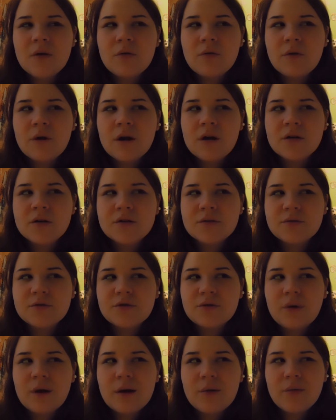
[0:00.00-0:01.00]
where else
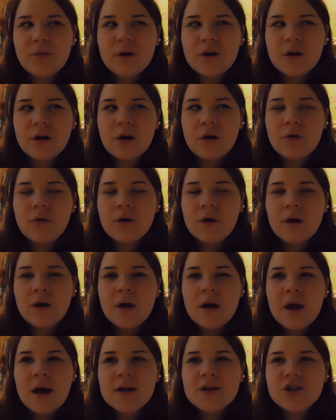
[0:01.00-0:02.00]
do I want to go?
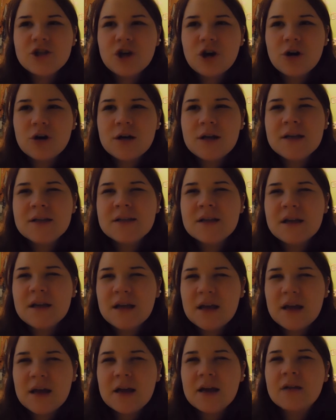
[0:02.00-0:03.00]
At Journeys,
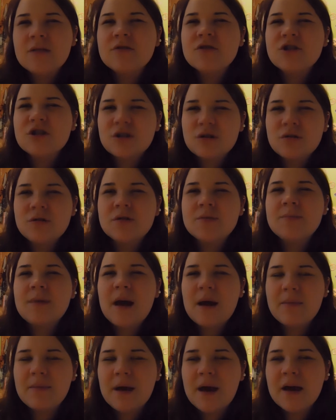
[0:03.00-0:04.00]
again, shoes,
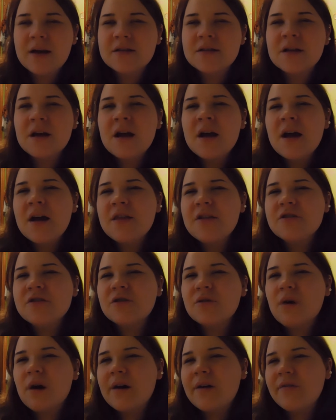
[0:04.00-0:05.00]
backpacks.
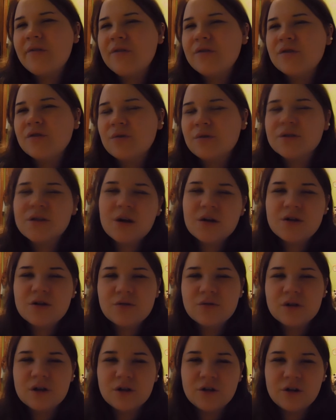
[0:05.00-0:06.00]
There's quite a few stores I'll
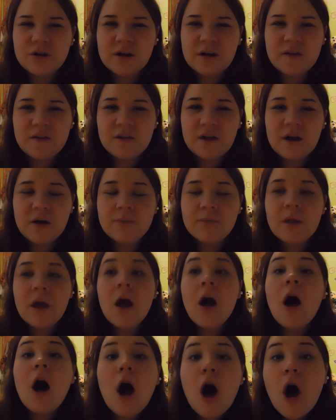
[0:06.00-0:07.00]
do when I look at it there.
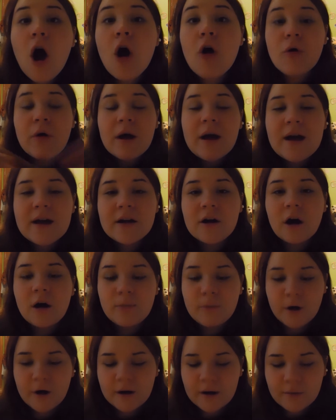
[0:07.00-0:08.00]
Oh, and
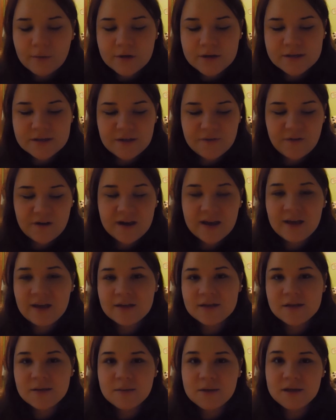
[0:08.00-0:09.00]
Hallmark. I want to see if I can
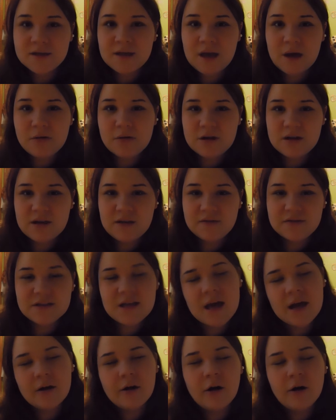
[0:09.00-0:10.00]
get some discounted gifts
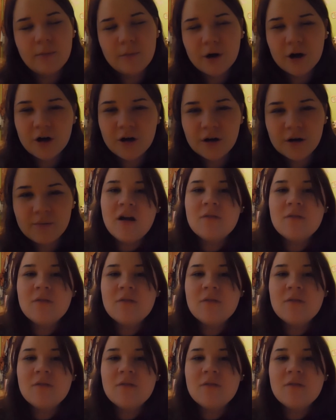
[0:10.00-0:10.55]
at Hallmark.